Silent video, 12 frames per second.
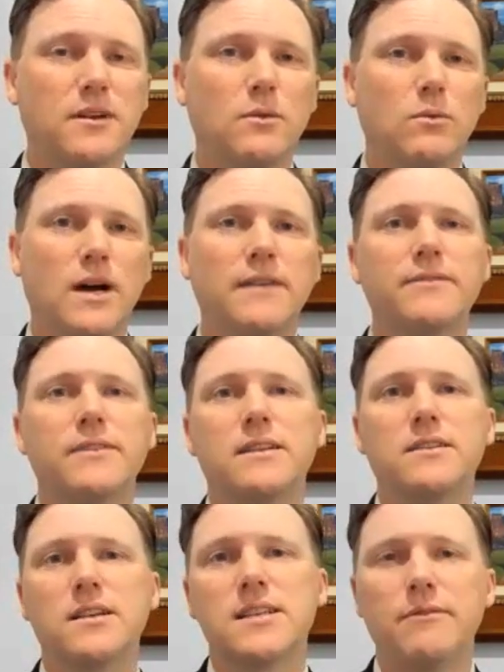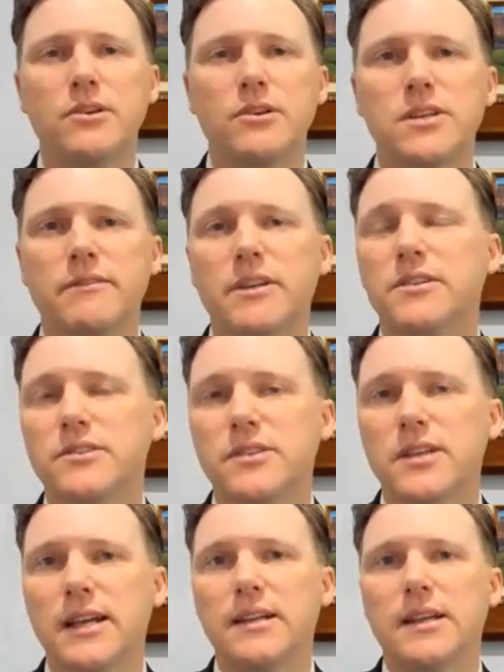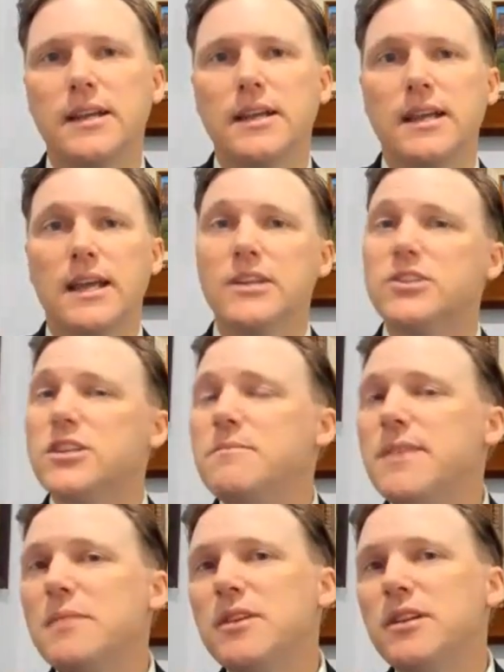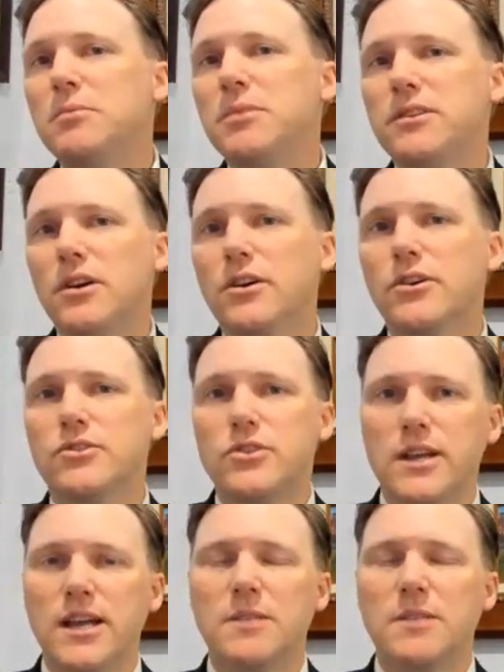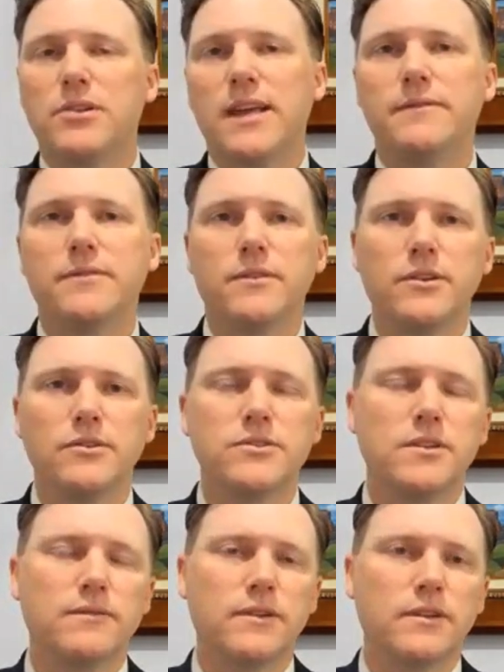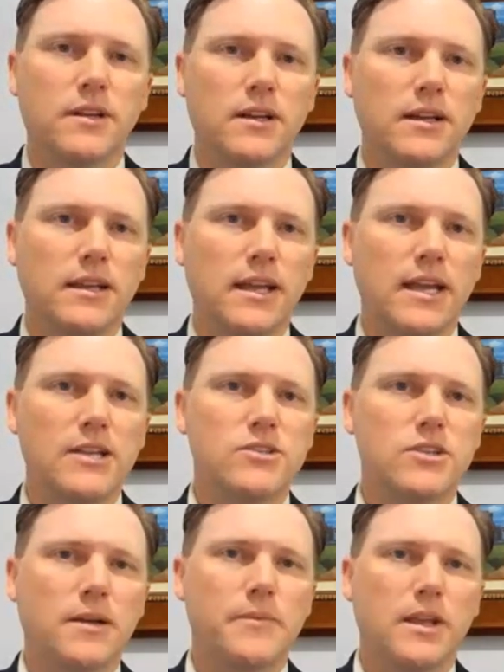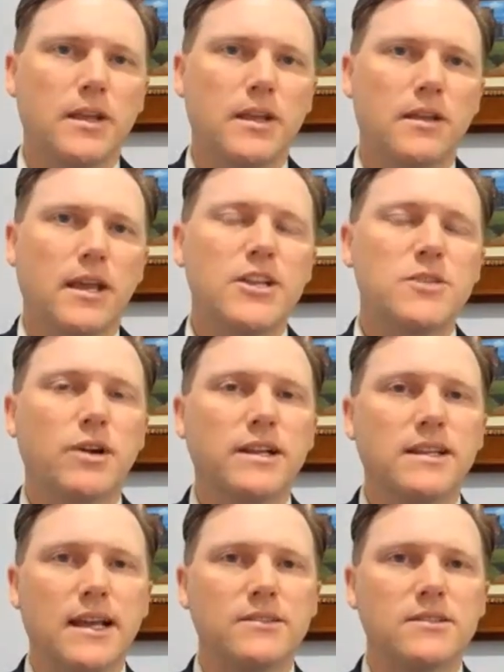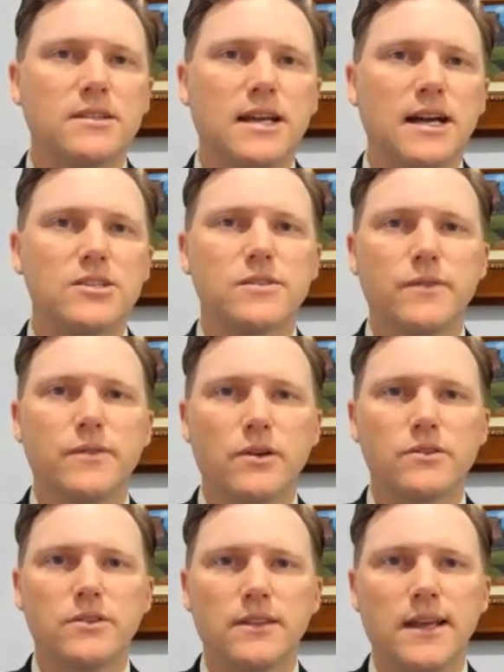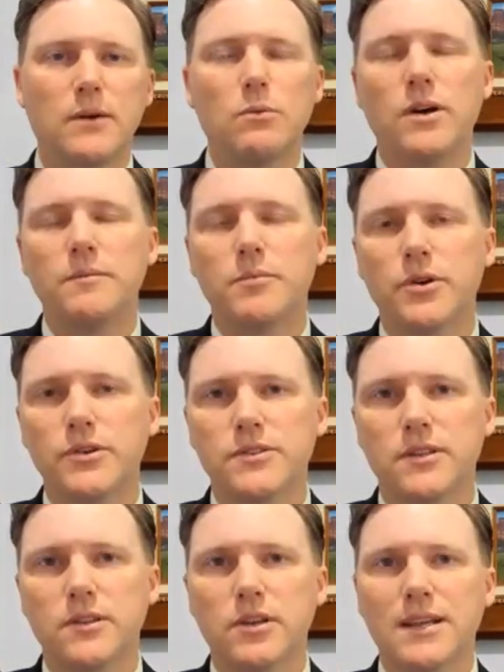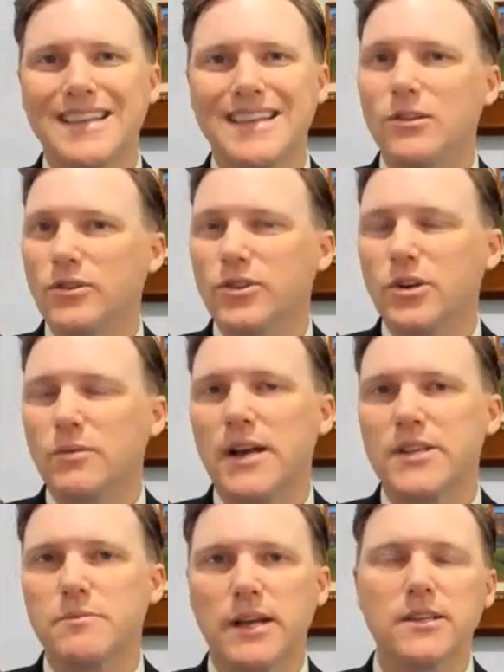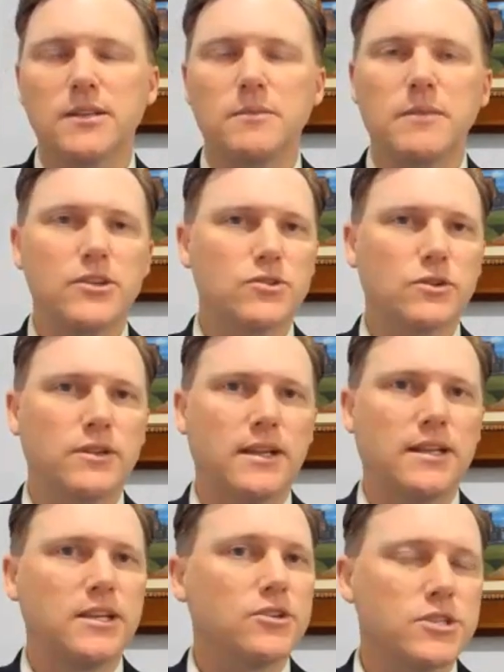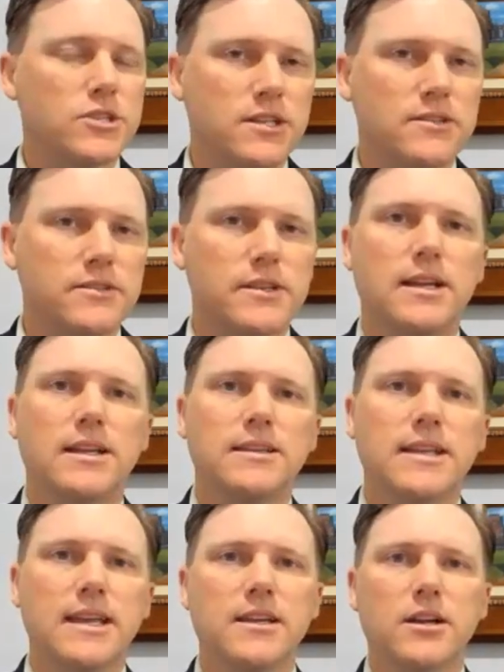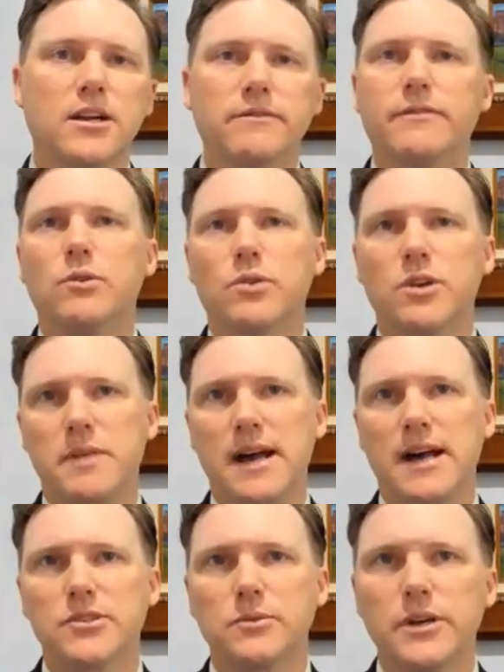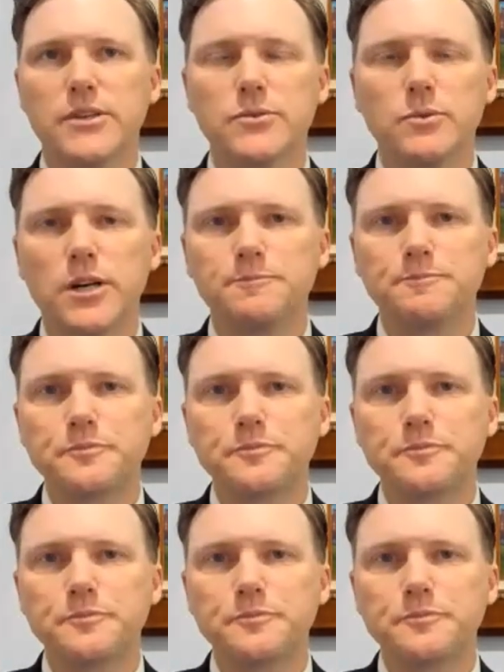a wife that does have longevity on her side, and she may be a little bit younger. So you got to plan for those different age breakdowns and not just focus on that one person. Look at that long-term aspect and making sure that he or she is taken care of if you were to pass away as well.